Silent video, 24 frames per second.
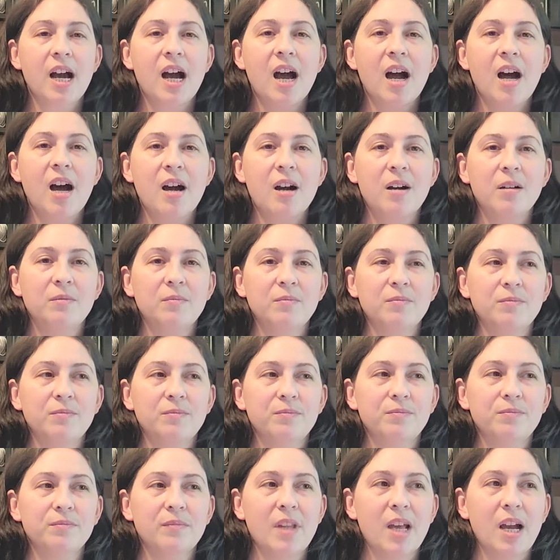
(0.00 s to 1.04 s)
I'm
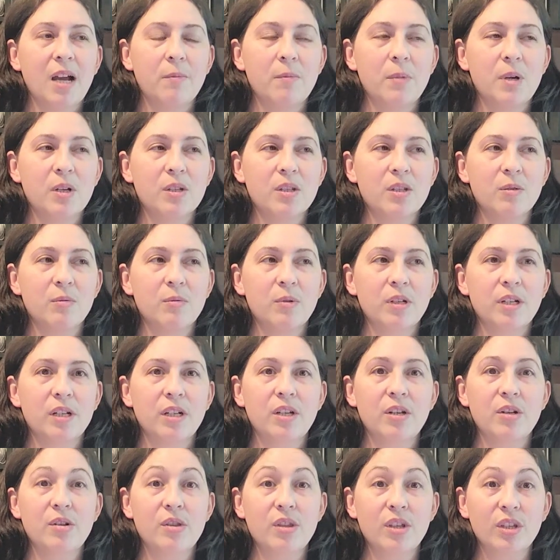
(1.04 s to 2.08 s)
also wanting
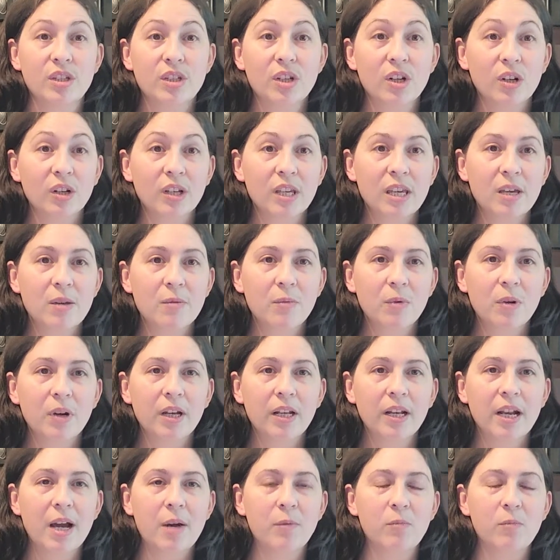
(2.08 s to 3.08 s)
to do the turkey one.